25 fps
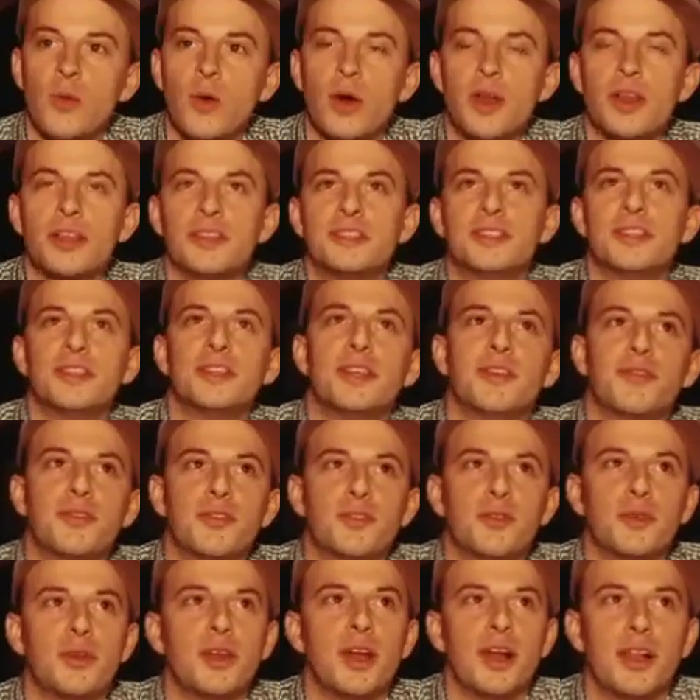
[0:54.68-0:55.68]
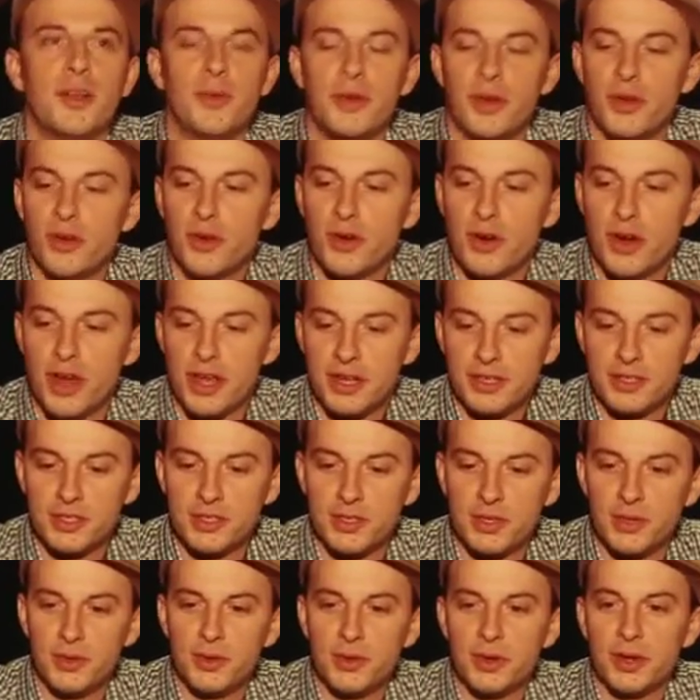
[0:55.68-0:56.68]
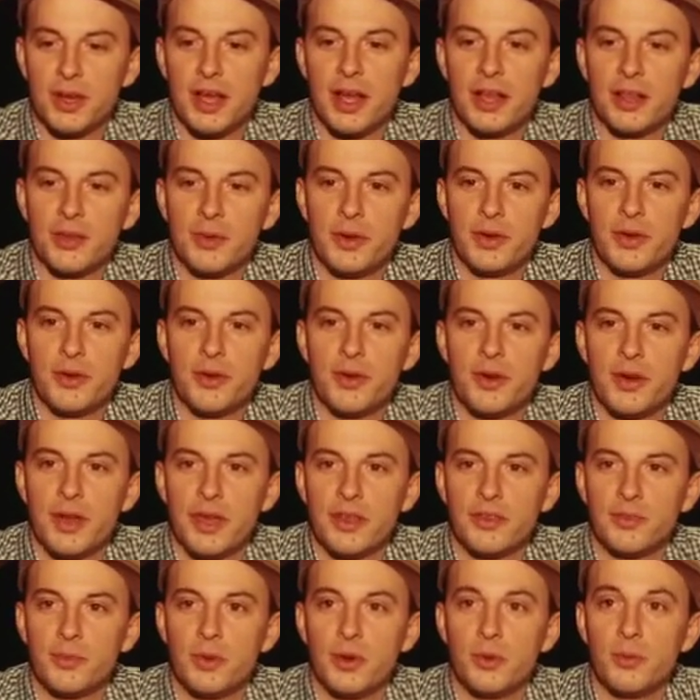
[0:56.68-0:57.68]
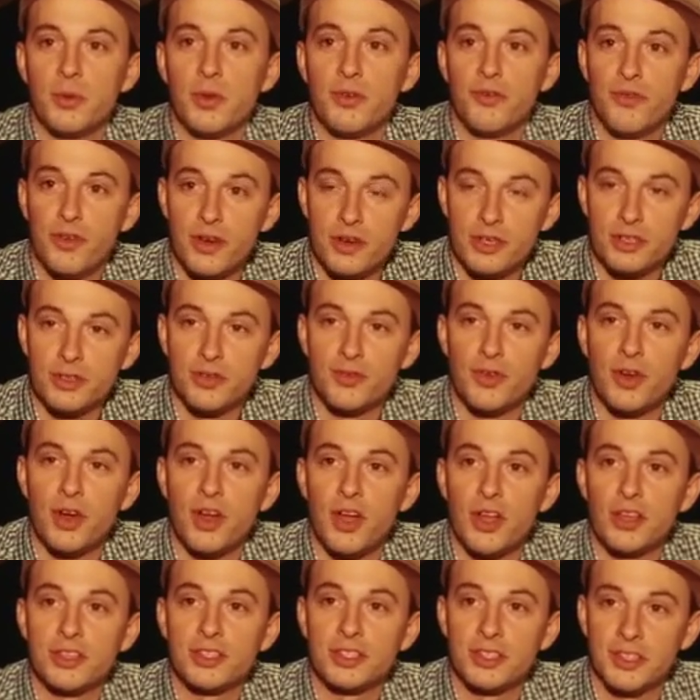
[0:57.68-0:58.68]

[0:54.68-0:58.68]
What is the difference between Halloween Horror Nights 2 and Halloween Horror Nights 1? Well, first of all,